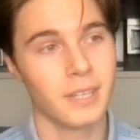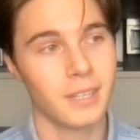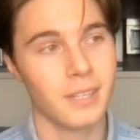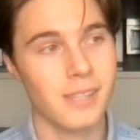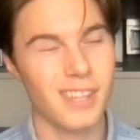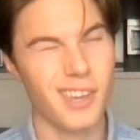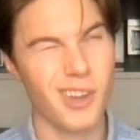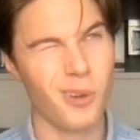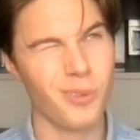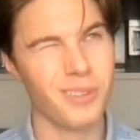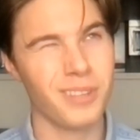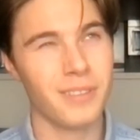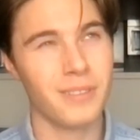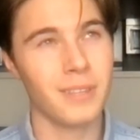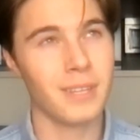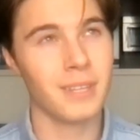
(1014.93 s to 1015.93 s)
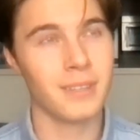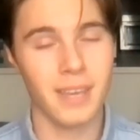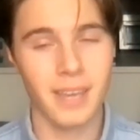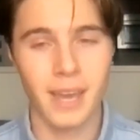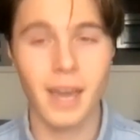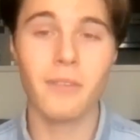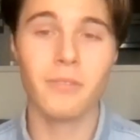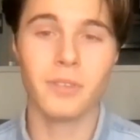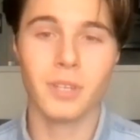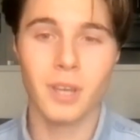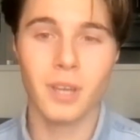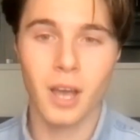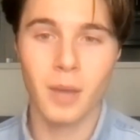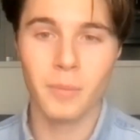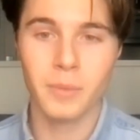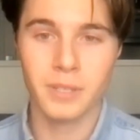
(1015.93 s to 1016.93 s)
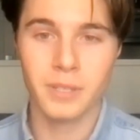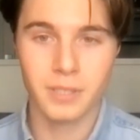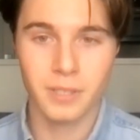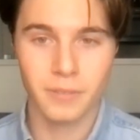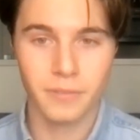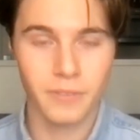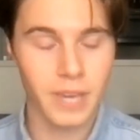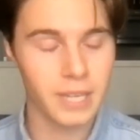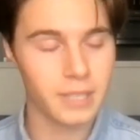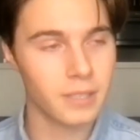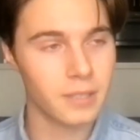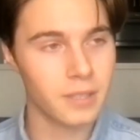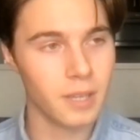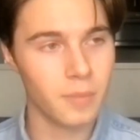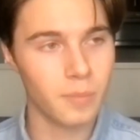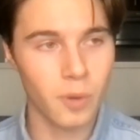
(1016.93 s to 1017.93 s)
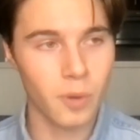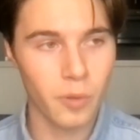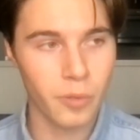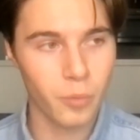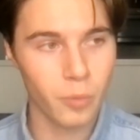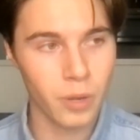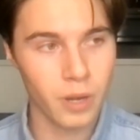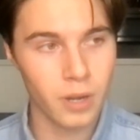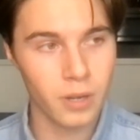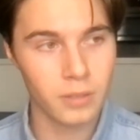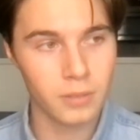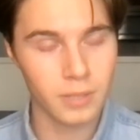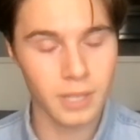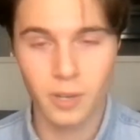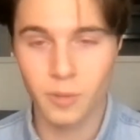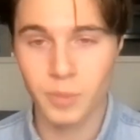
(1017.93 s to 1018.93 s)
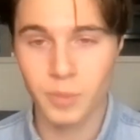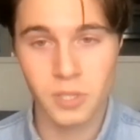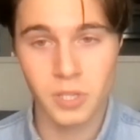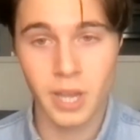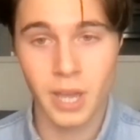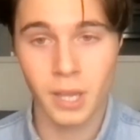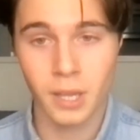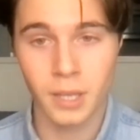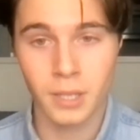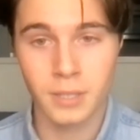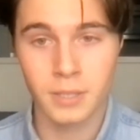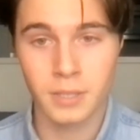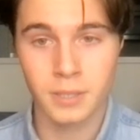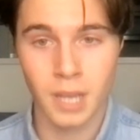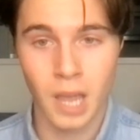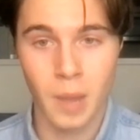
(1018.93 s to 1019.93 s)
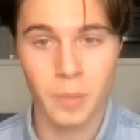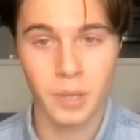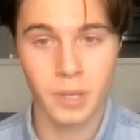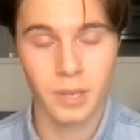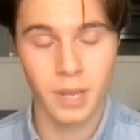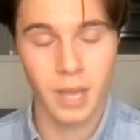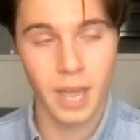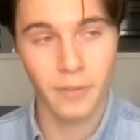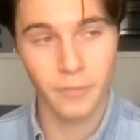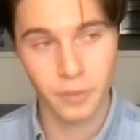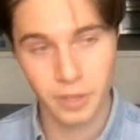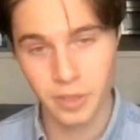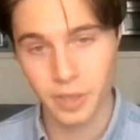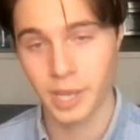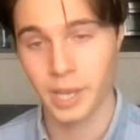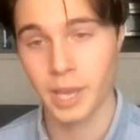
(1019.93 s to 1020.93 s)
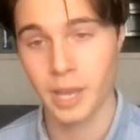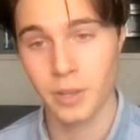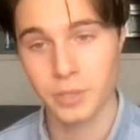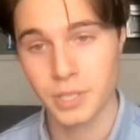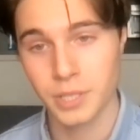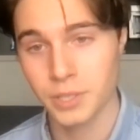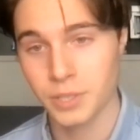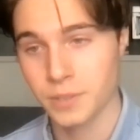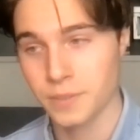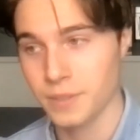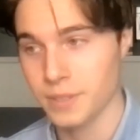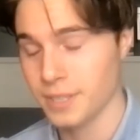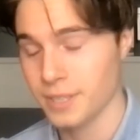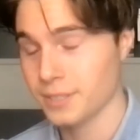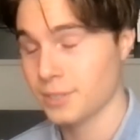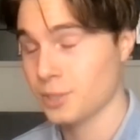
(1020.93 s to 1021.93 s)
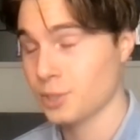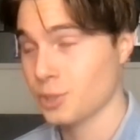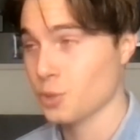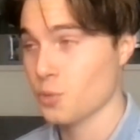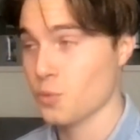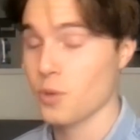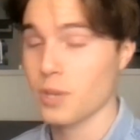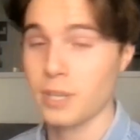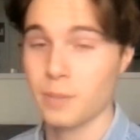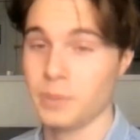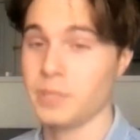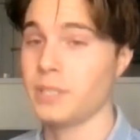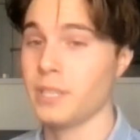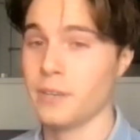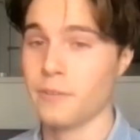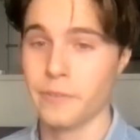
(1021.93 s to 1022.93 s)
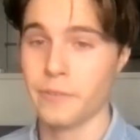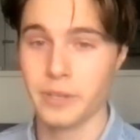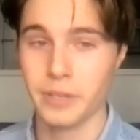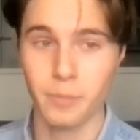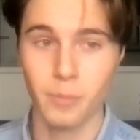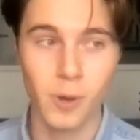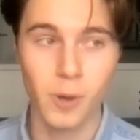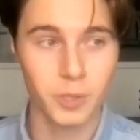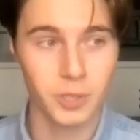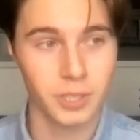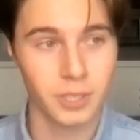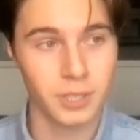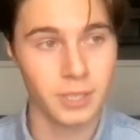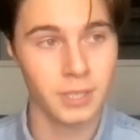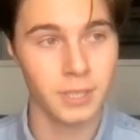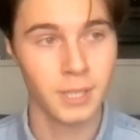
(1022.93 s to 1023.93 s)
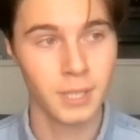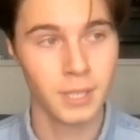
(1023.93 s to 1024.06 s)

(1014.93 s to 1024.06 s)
the only thing they have in common is the fact that they both wear Letterman jackets. I mean, everything else is extremely different emotionally,